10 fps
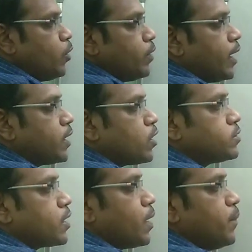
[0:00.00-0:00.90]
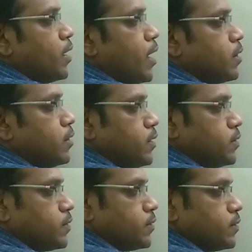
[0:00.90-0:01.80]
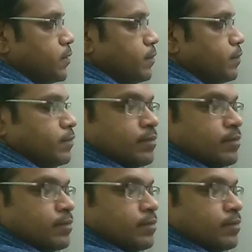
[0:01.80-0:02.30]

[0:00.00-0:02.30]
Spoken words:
And now electrons are coming like this.